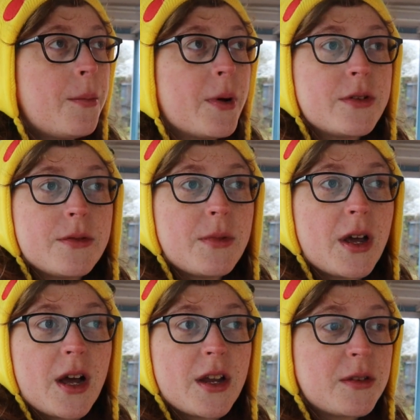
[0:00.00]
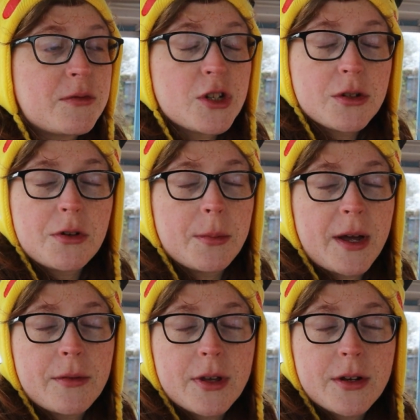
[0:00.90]
but I joke
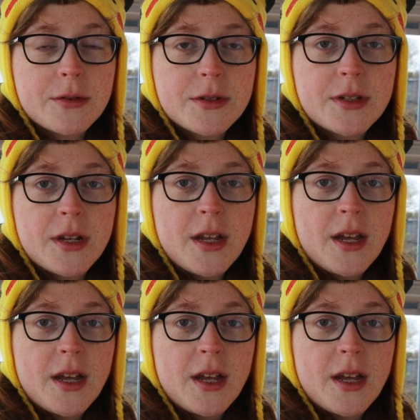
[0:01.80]
about those,